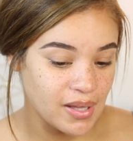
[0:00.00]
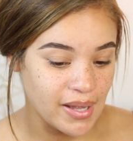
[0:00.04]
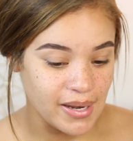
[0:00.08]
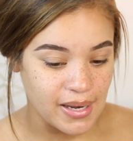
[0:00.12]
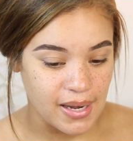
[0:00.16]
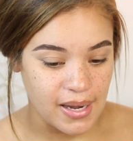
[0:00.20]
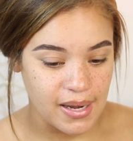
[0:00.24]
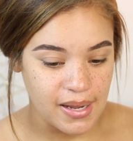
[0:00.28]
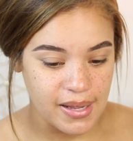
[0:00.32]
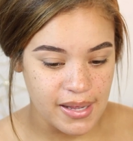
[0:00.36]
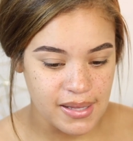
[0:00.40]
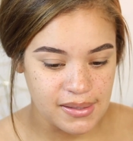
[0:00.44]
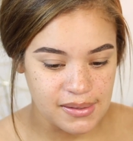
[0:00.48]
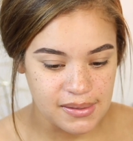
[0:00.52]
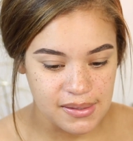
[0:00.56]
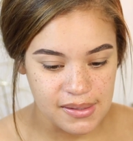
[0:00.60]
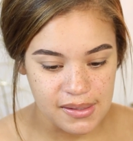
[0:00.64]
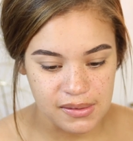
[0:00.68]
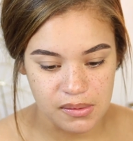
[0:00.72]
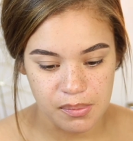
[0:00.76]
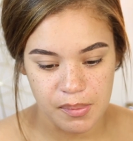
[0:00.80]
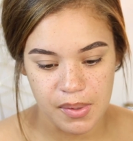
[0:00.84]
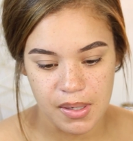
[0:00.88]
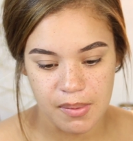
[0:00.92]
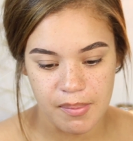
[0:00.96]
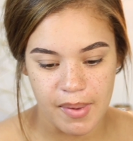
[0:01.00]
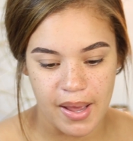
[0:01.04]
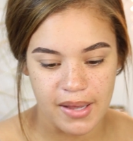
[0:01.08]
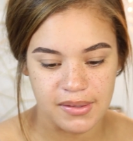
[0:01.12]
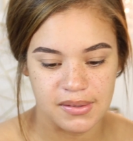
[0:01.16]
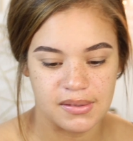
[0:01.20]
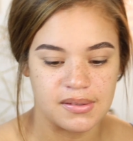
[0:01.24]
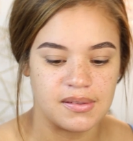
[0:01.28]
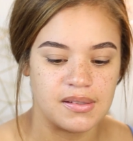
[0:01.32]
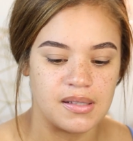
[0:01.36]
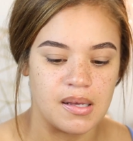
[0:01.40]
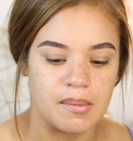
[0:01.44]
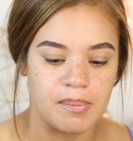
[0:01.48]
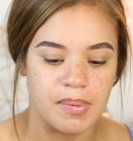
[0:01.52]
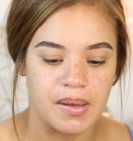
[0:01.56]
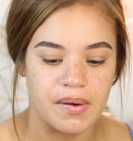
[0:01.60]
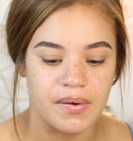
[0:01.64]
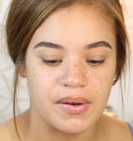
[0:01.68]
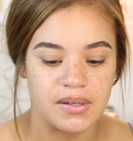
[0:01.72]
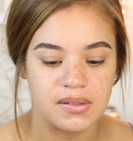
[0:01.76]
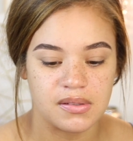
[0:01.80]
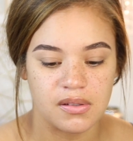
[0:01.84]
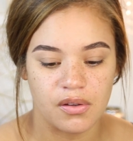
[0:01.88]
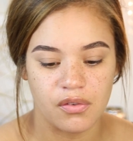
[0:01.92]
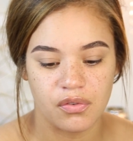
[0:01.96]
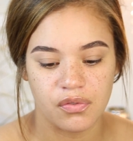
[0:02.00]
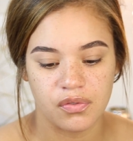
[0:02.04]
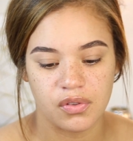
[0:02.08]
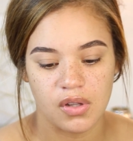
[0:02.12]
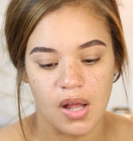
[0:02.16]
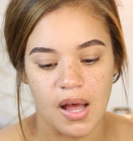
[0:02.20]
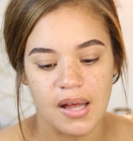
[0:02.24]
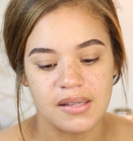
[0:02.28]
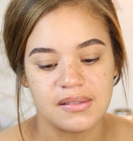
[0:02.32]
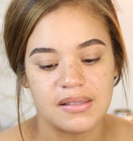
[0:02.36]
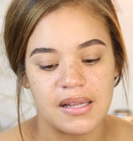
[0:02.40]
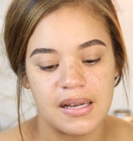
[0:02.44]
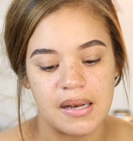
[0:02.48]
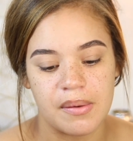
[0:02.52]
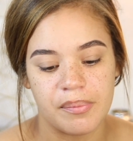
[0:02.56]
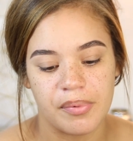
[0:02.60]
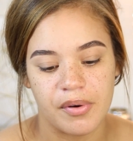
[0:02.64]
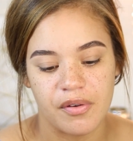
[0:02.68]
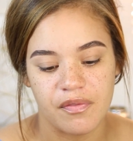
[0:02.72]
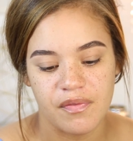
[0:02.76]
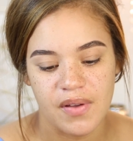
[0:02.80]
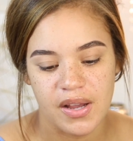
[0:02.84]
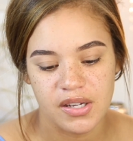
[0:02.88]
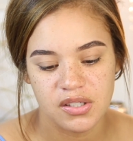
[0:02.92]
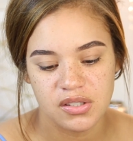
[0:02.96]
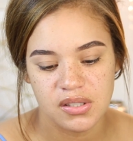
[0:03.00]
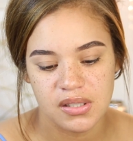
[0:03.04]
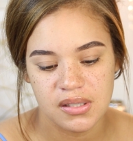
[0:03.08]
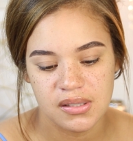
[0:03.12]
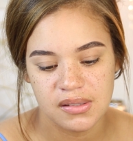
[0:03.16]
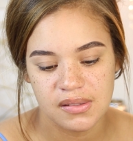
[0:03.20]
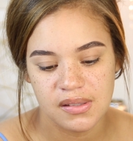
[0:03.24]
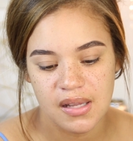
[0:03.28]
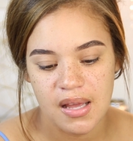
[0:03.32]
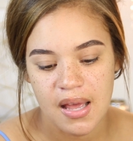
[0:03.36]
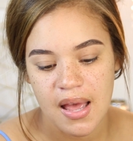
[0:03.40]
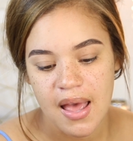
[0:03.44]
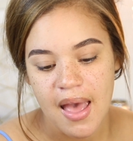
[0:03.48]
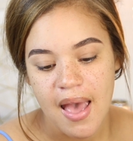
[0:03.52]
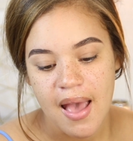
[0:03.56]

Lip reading: and enhances, minimizes the appearance of flaws and imperfections,